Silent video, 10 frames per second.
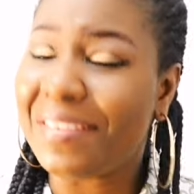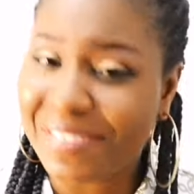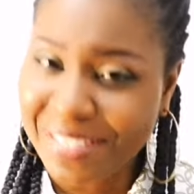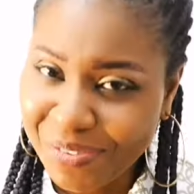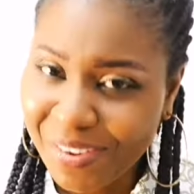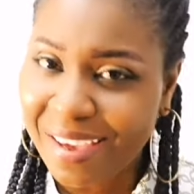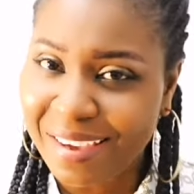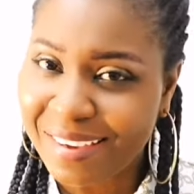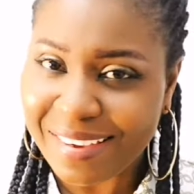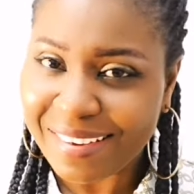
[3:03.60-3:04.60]
if it's
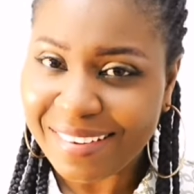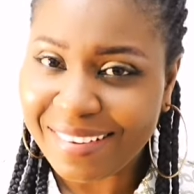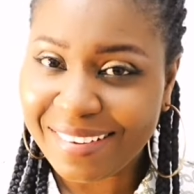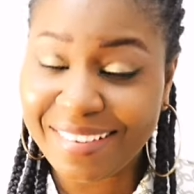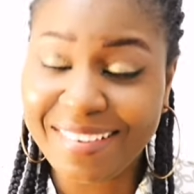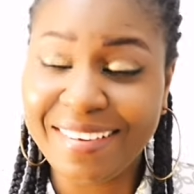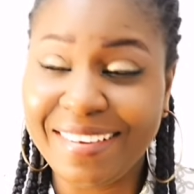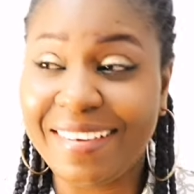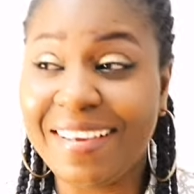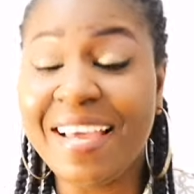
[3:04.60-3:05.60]
fake?
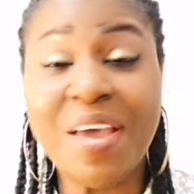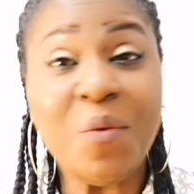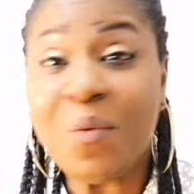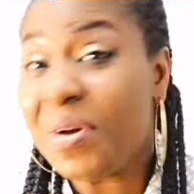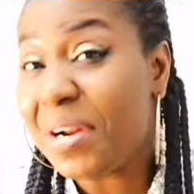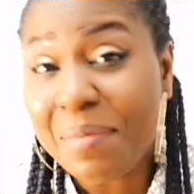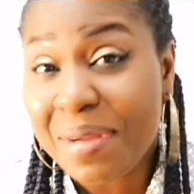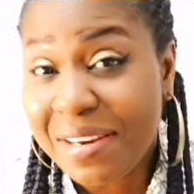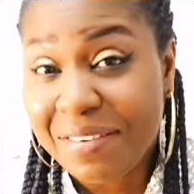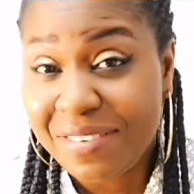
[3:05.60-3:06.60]
What
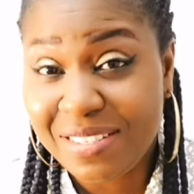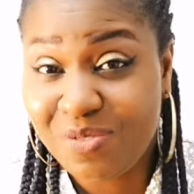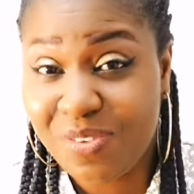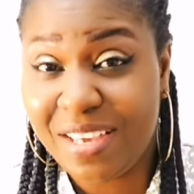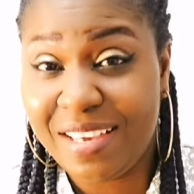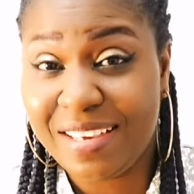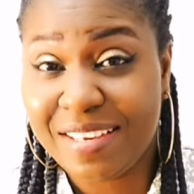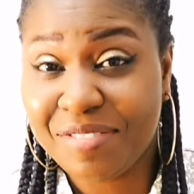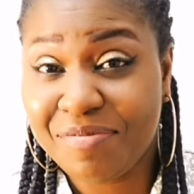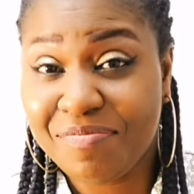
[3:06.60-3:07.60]
about if it's fake?
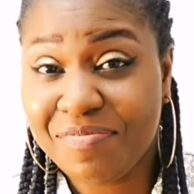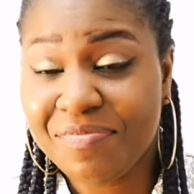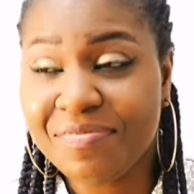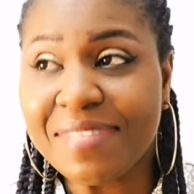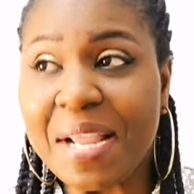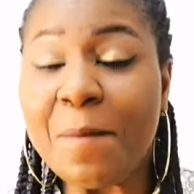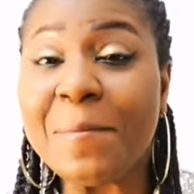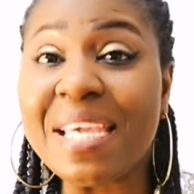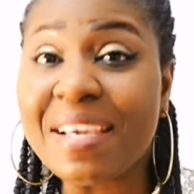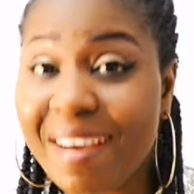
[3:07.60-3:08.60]

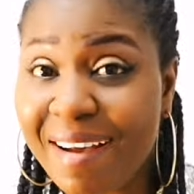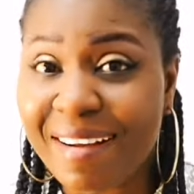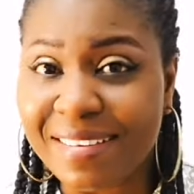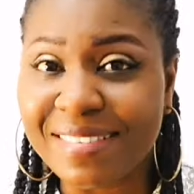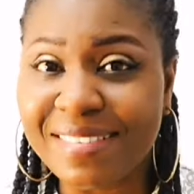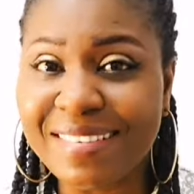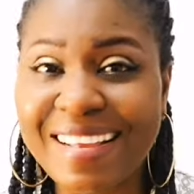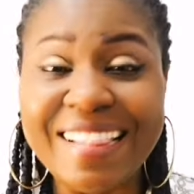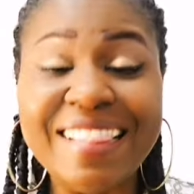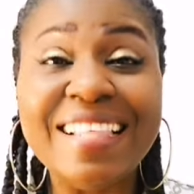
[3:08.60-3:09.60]
Because
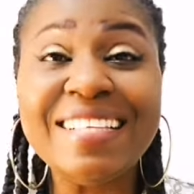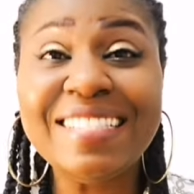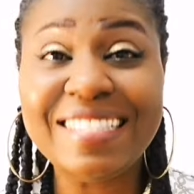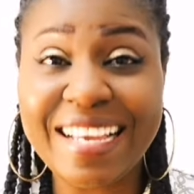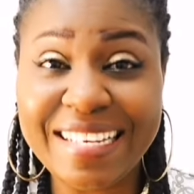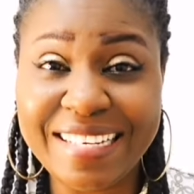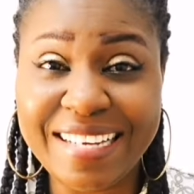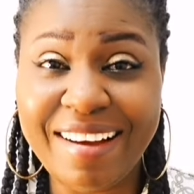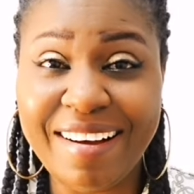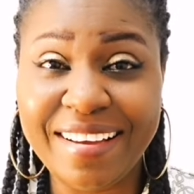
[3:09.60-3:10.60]
this said
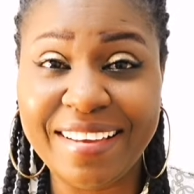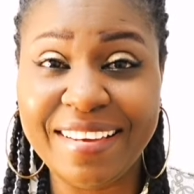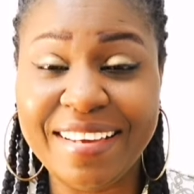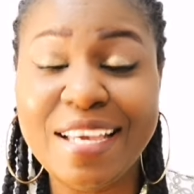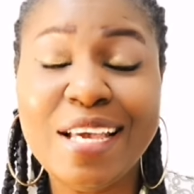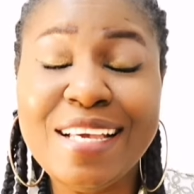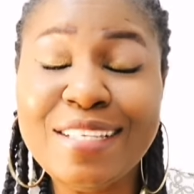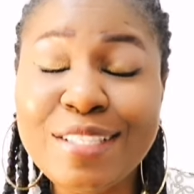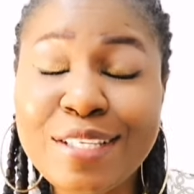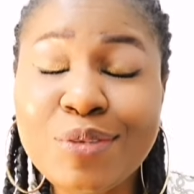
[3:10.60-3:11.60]
guy
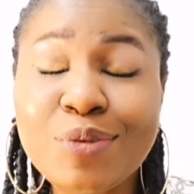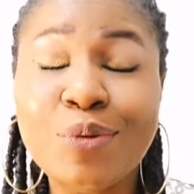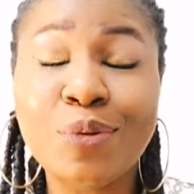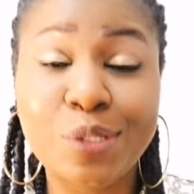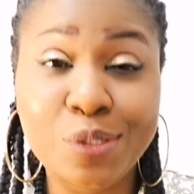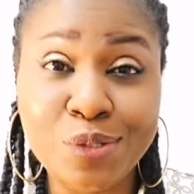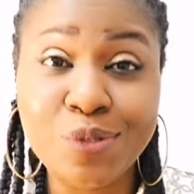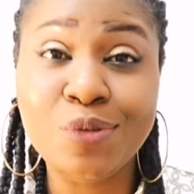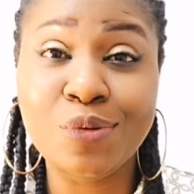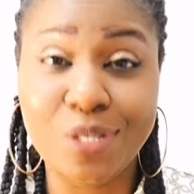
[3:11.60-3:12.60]
is still going to
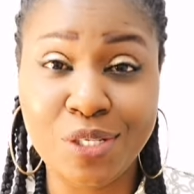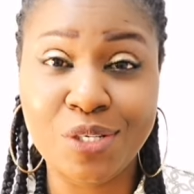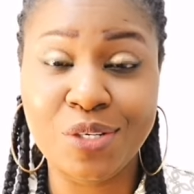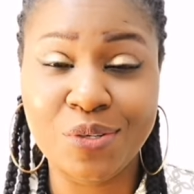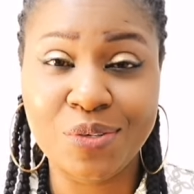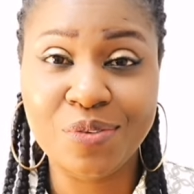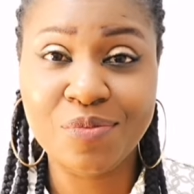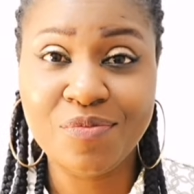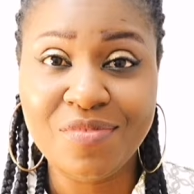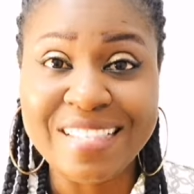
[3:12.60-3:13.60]
treat you
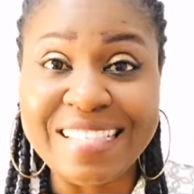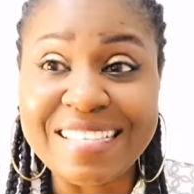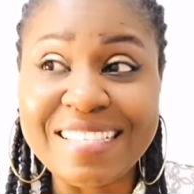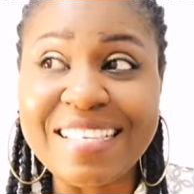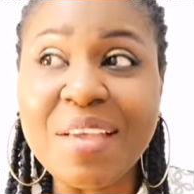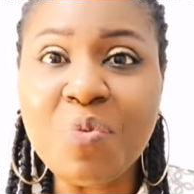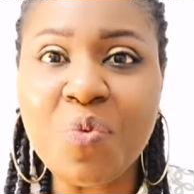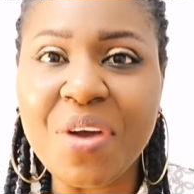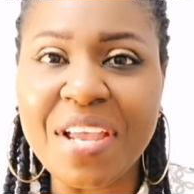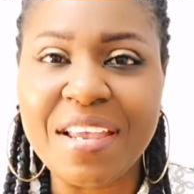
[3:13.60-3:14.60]
the same
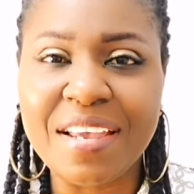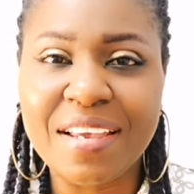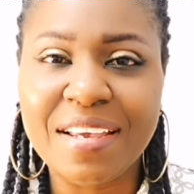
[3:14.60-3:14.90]
way